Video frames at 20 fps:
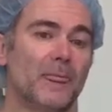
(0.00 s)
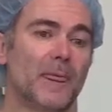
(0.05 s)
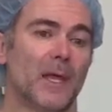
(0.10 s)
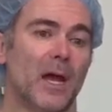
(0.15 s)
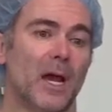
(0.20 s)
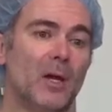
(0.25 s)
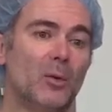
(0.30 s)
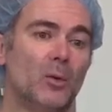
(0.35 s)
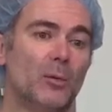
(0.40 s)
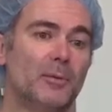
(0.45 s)

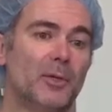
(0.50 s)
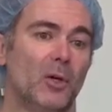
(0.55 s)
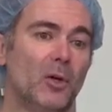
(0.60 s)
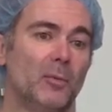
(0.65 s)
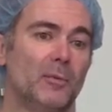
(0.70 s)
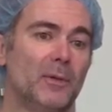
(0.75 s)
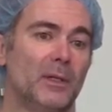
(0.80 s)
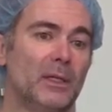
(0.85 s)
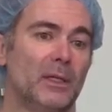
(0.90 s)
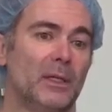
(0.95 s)
I will be
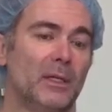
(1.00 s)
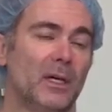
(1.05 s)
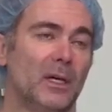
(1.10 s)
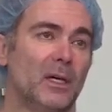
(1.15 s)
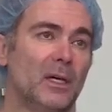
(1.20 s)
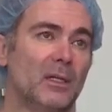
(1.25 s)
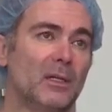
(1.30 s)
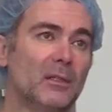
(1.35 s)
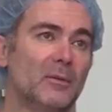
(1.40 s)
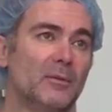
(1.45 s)
open
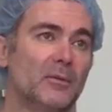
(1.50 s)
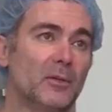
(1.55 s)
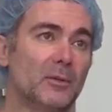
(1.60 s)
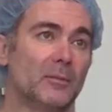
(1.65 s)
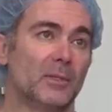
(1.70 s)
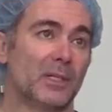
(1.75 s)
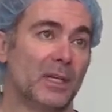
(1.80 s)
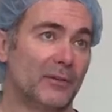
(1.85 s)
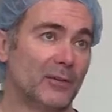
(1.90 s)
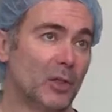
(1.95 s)
from
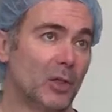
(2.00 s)
7